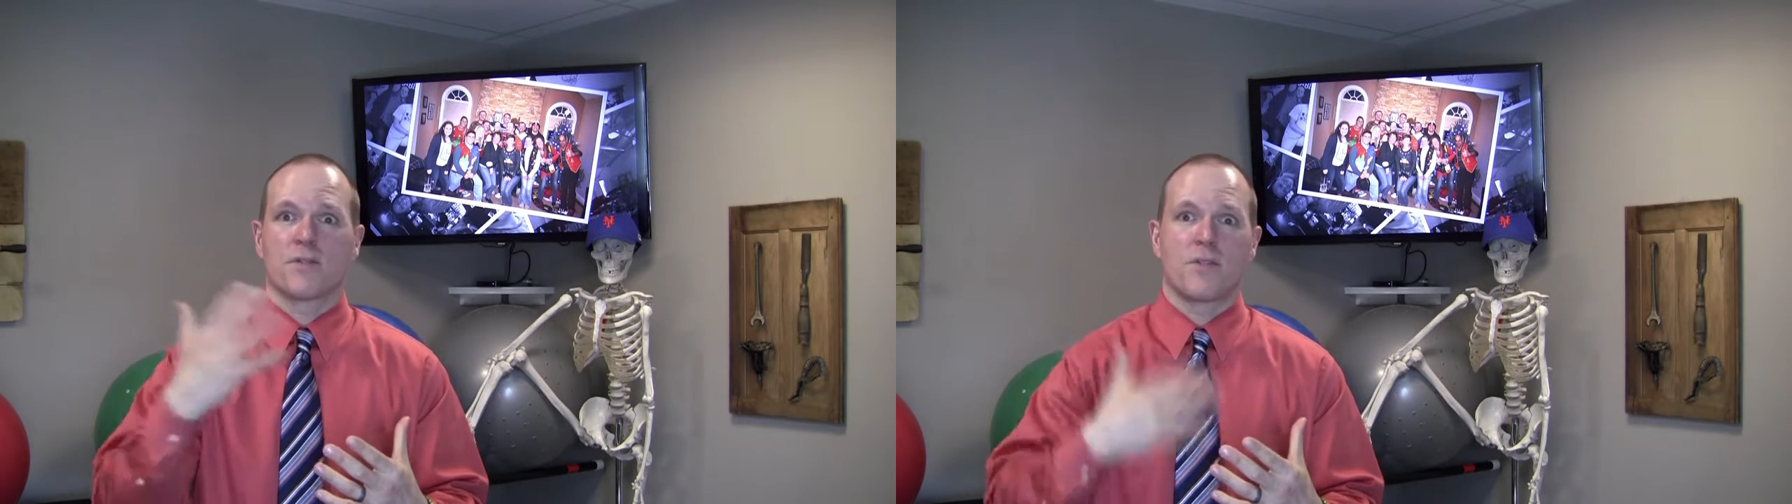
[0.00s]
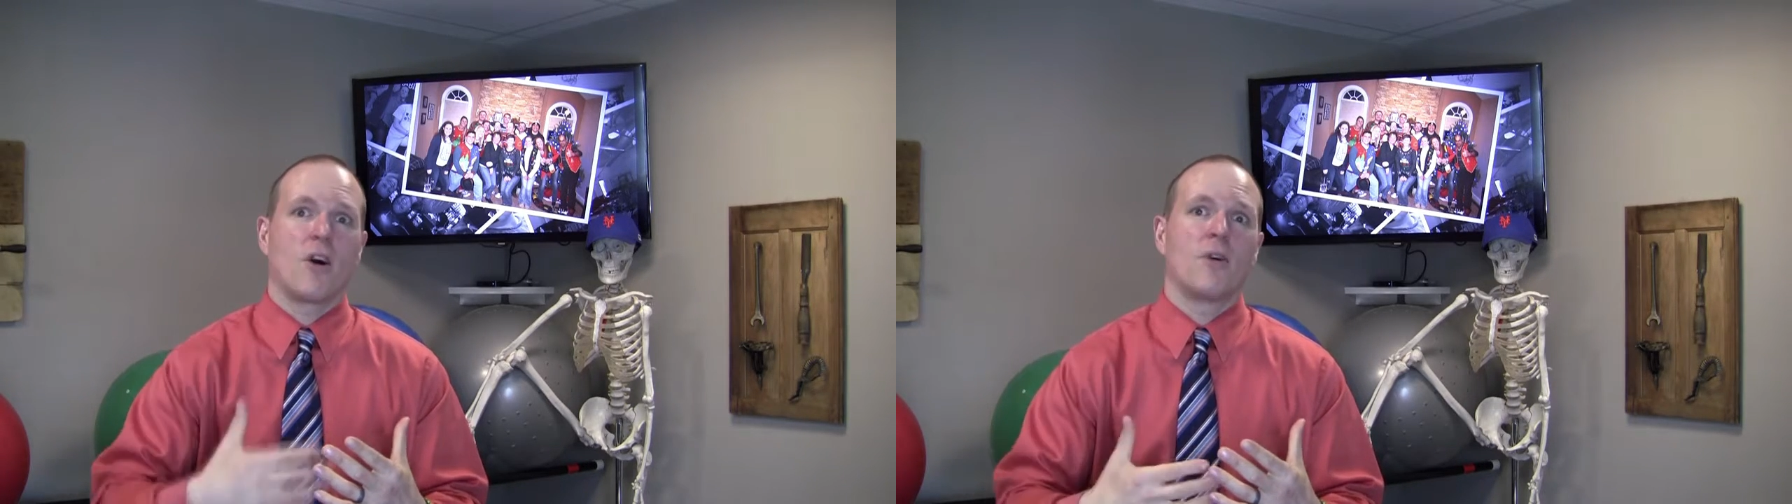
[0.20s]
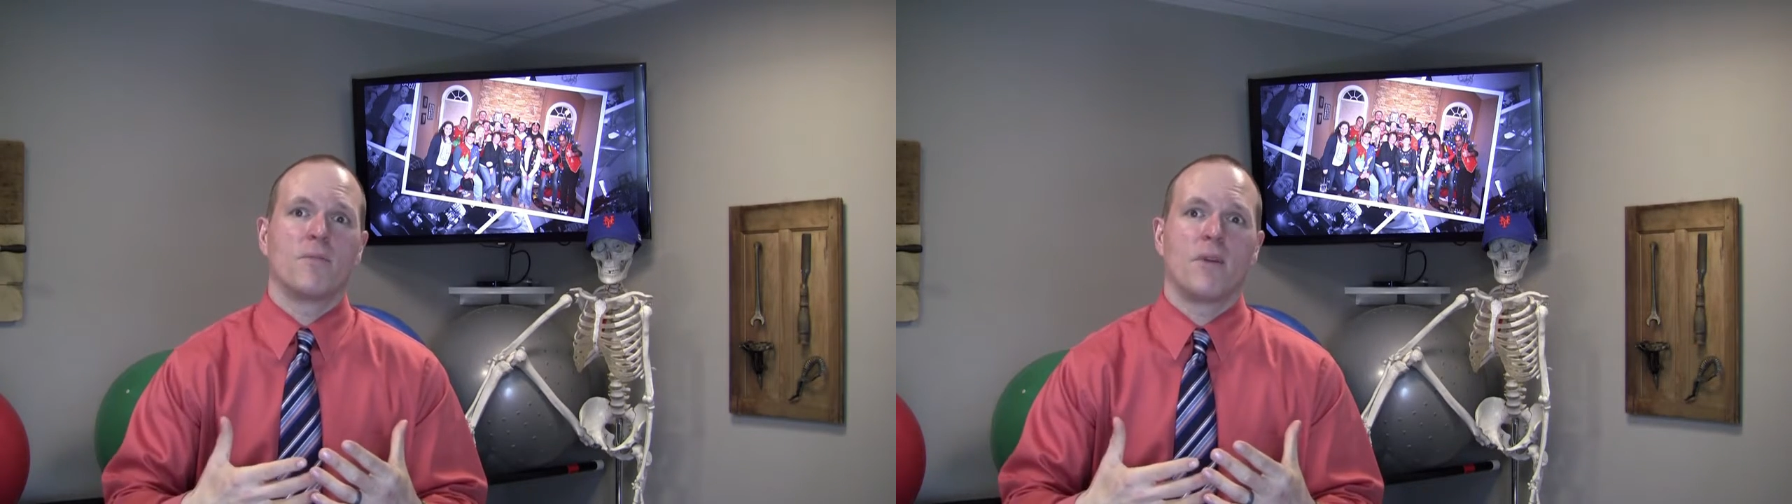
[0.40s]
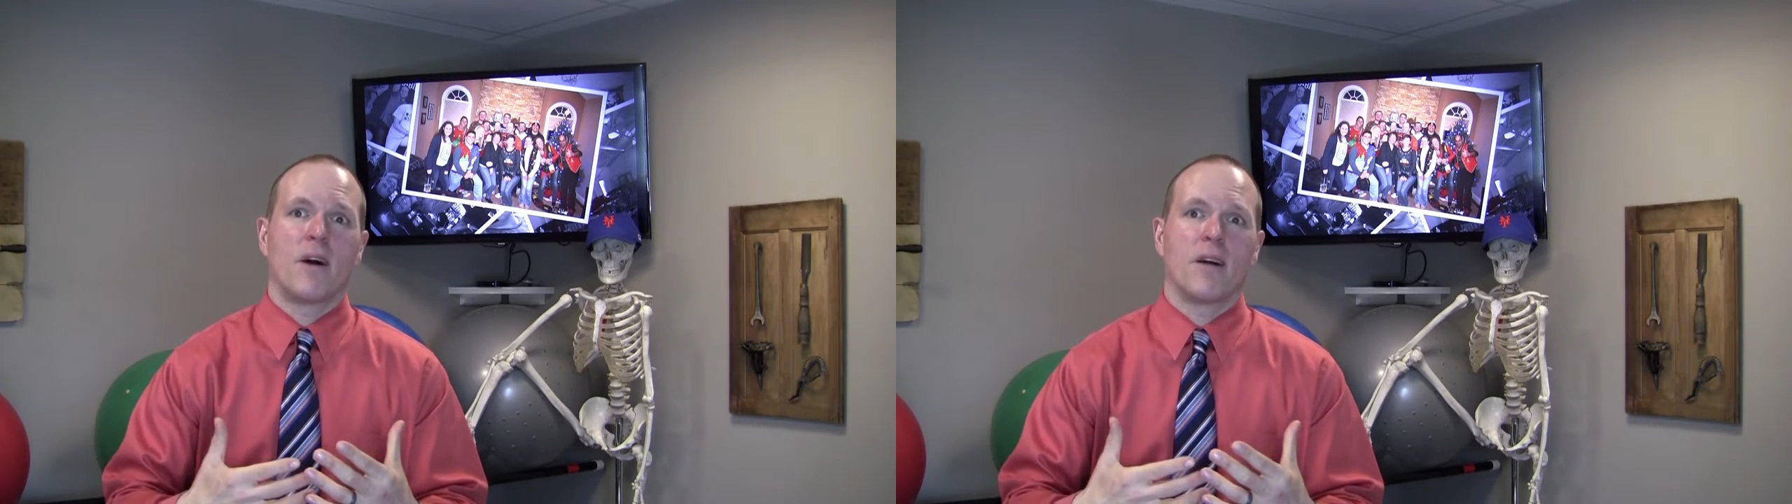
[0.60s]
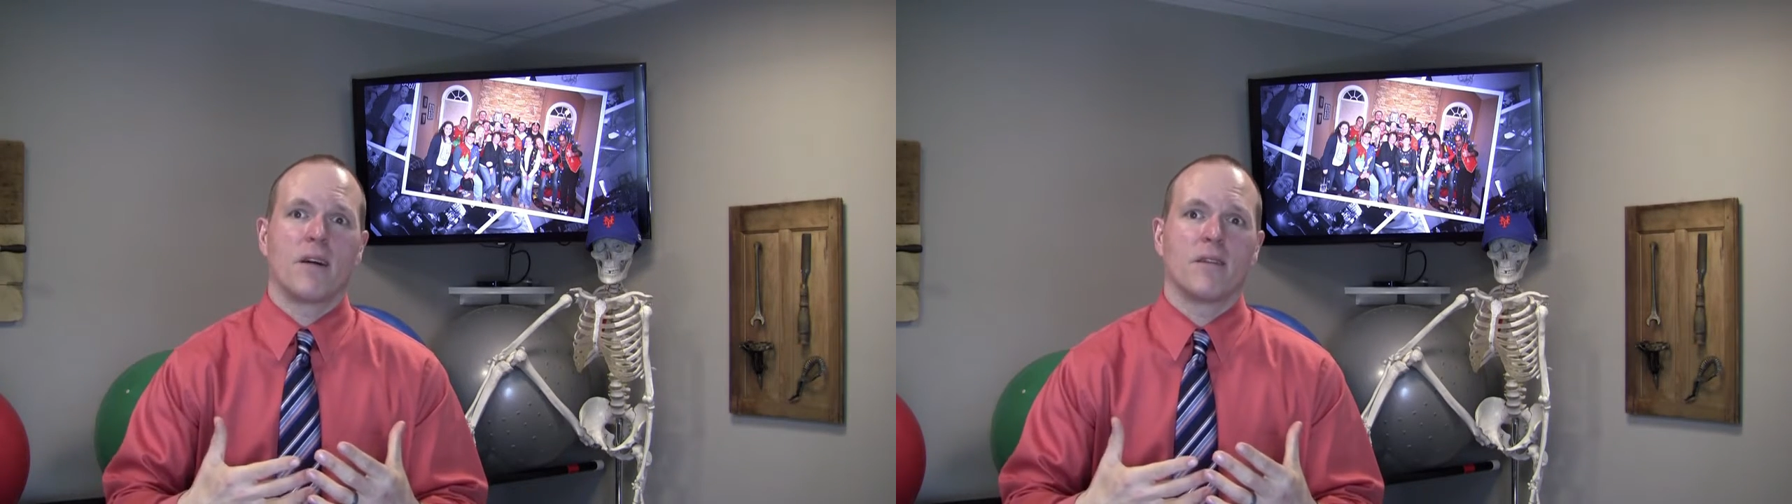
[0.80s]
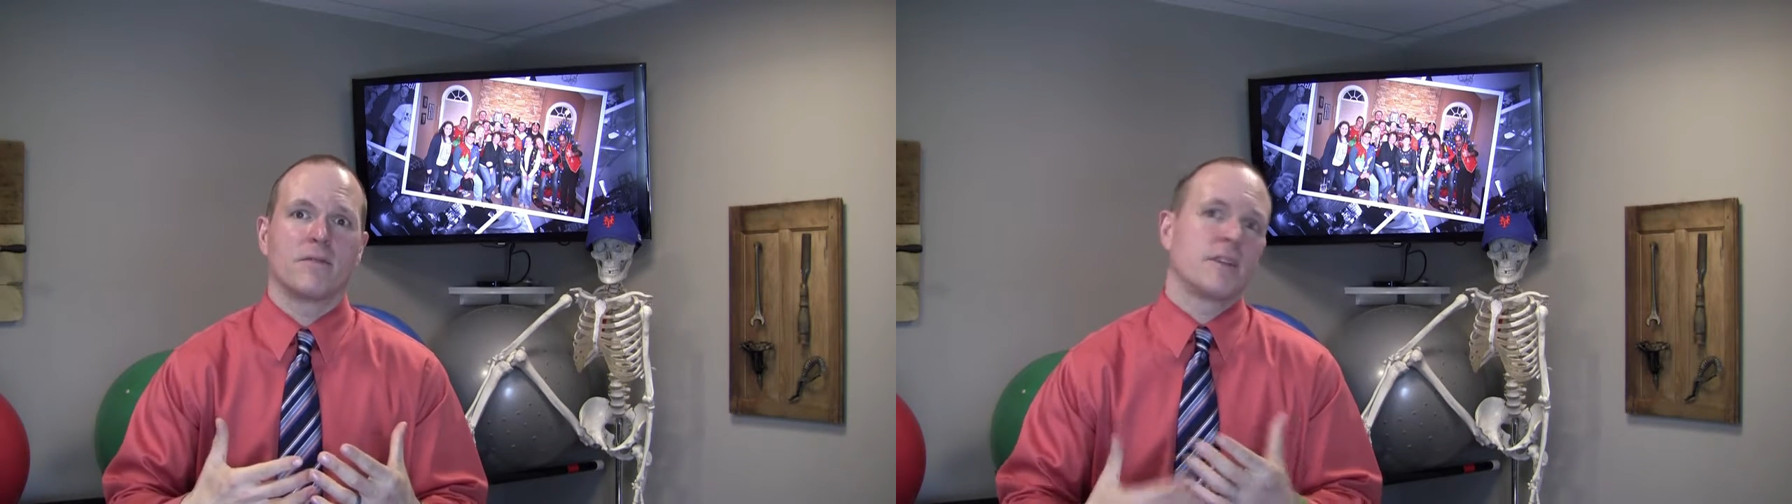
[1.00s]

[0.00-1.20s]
from our